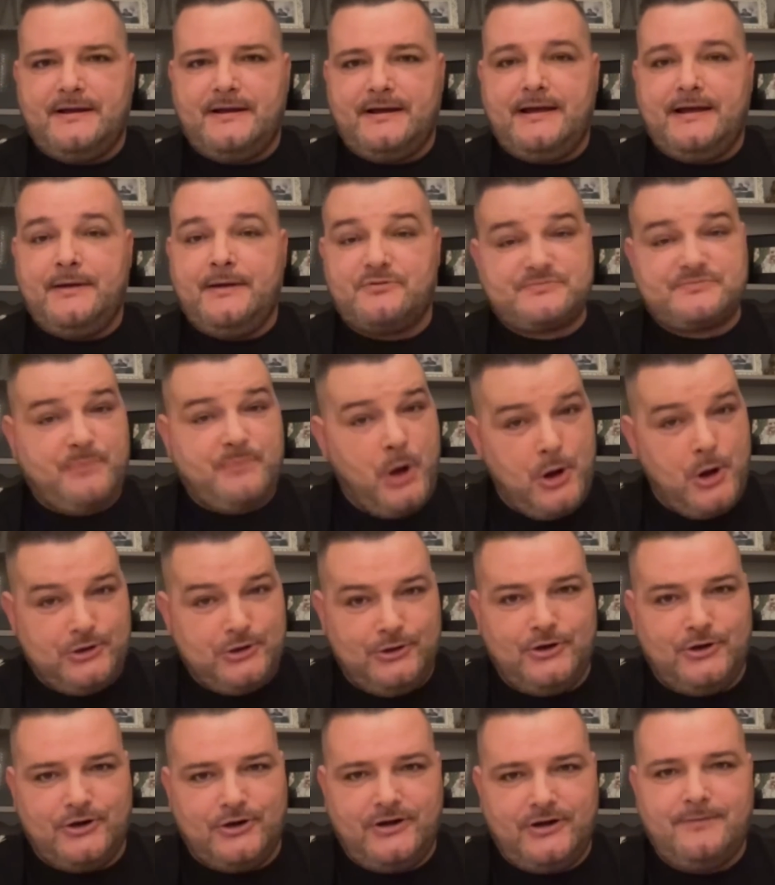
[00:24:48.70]
it was
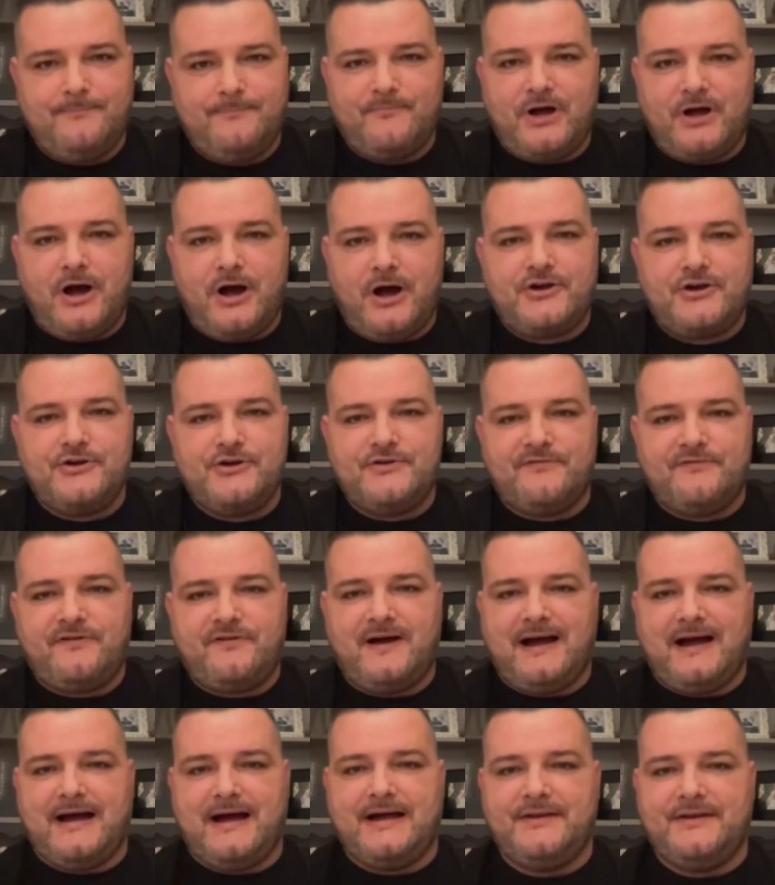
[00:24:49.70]
potluck. I could have
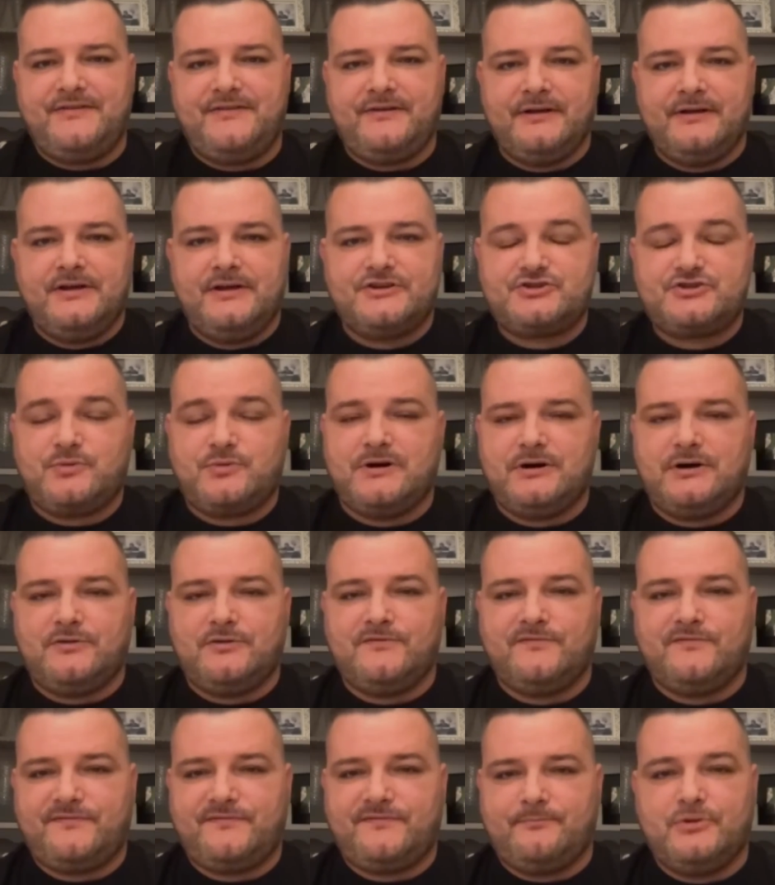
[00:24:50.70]
had
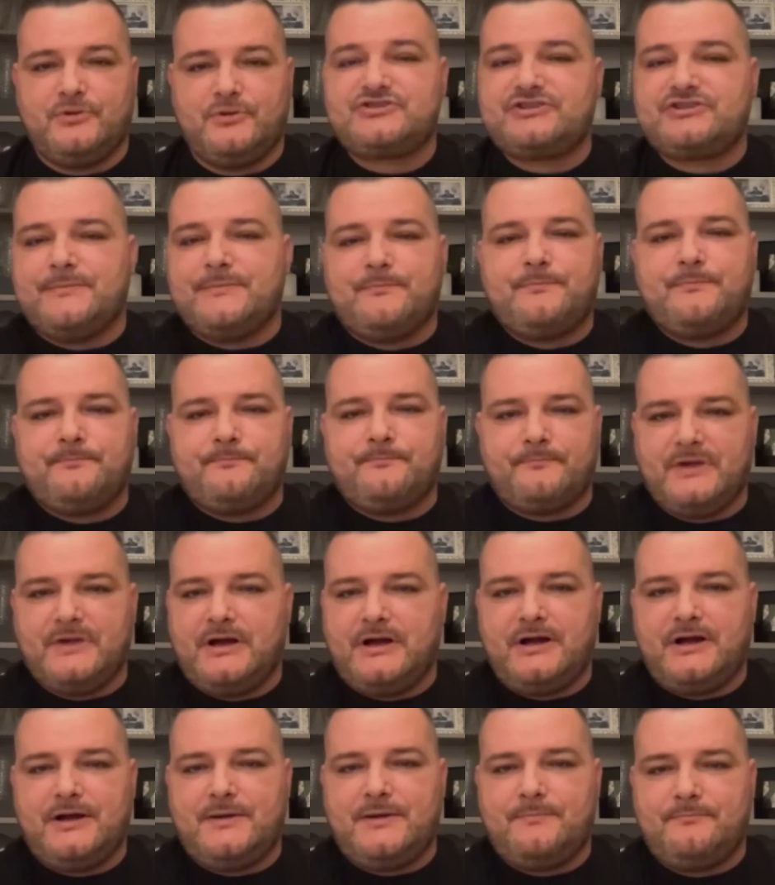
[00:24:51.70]
12 Muslim
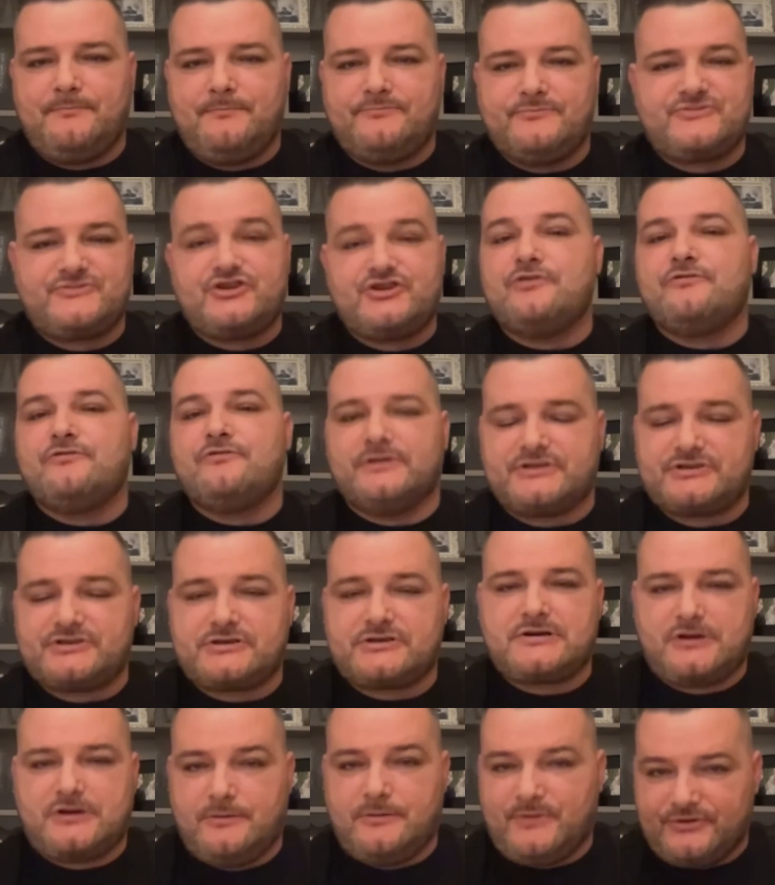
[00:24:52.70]

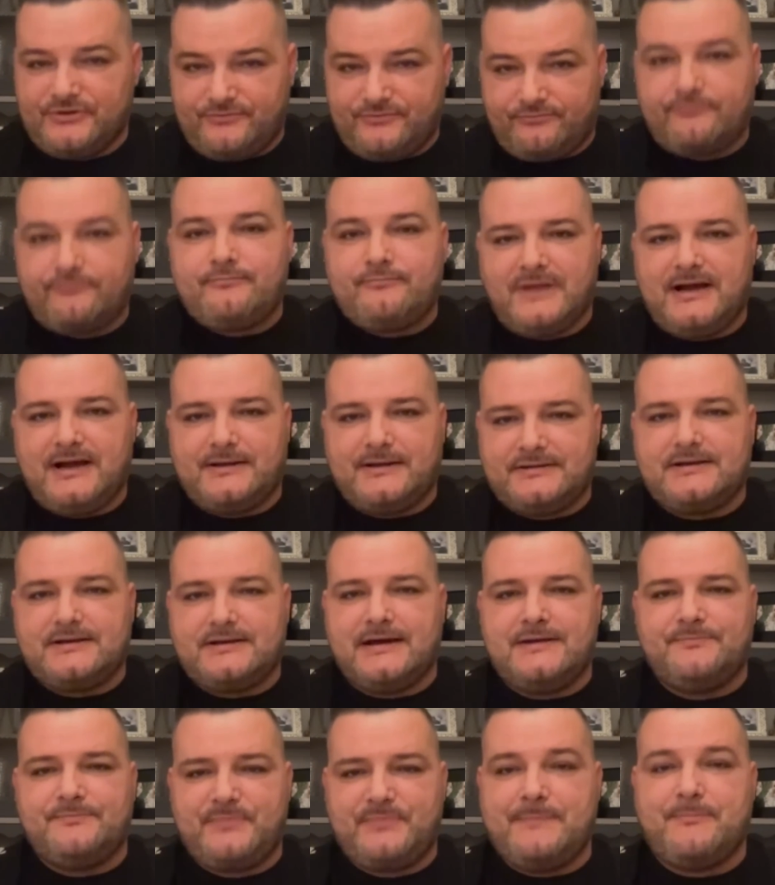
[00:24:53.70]
jurors come on
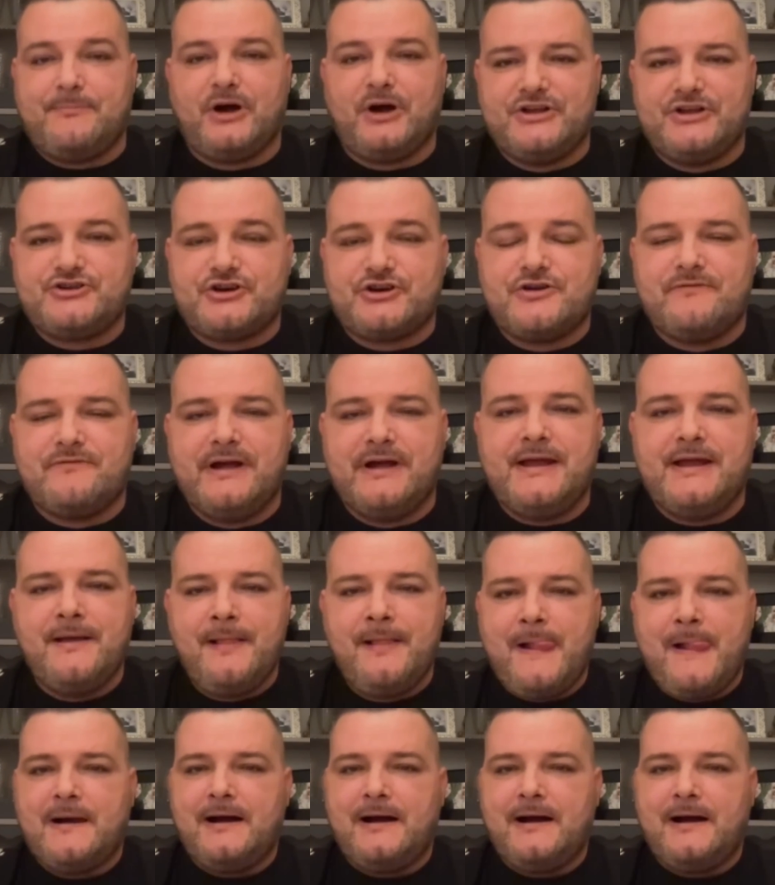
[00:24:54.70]
and be my jury.